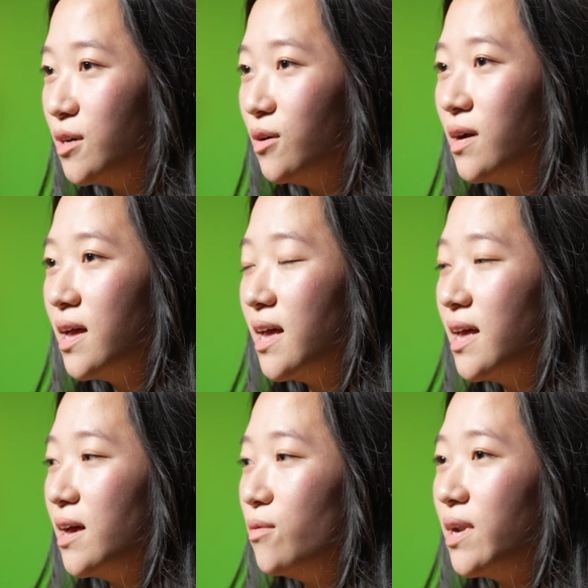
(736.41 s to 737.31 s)
So
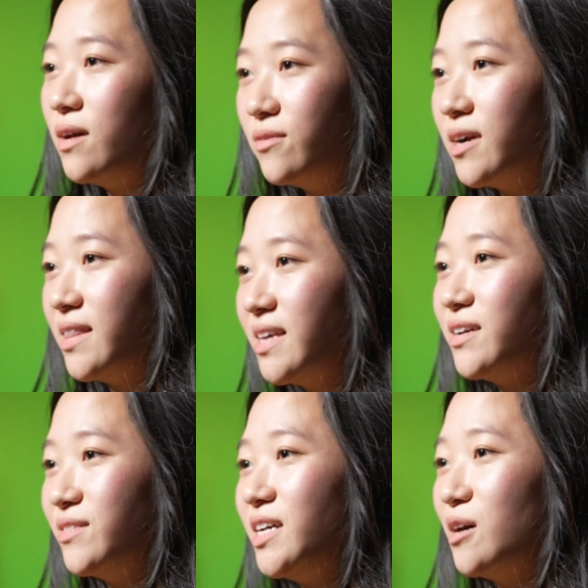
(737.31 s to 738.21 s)
whenever I
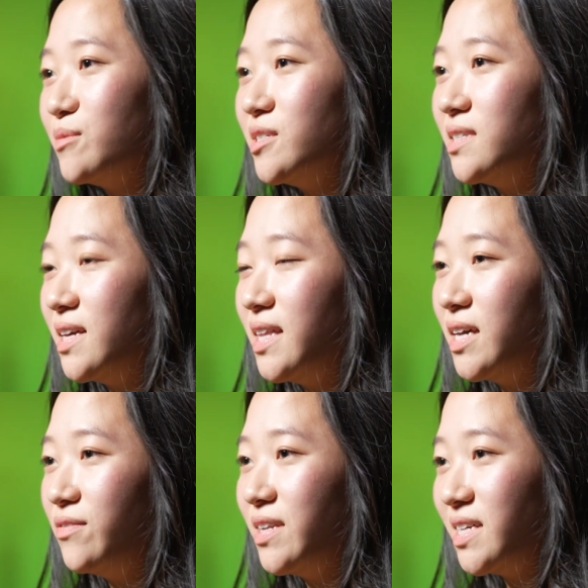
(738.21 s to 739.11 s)
think of adoption, I
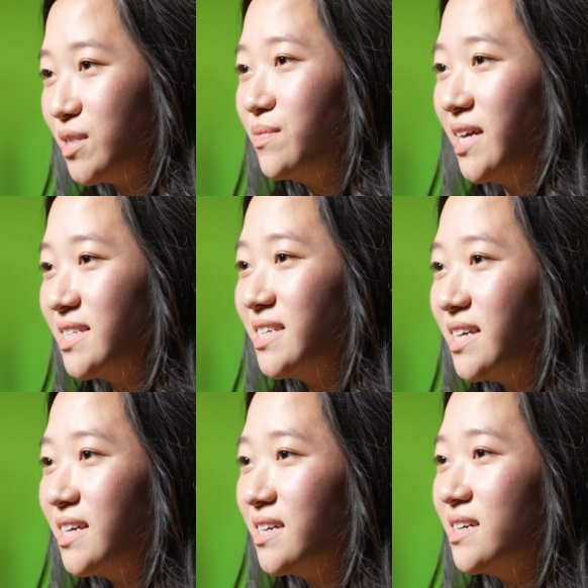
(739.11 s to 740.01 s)
think of it as a
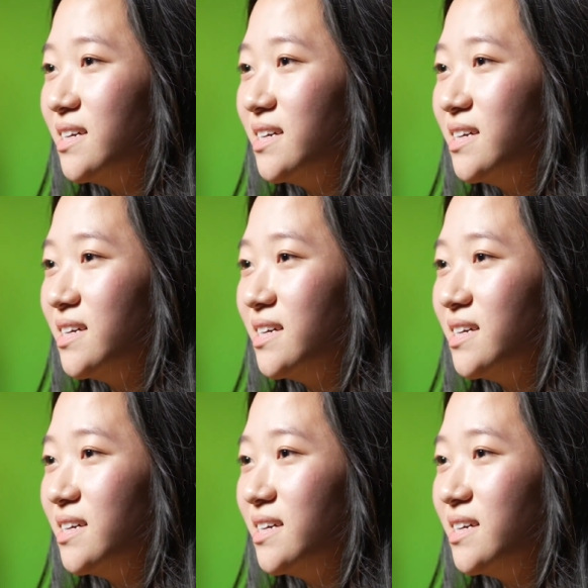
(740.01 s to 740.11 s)
blessing.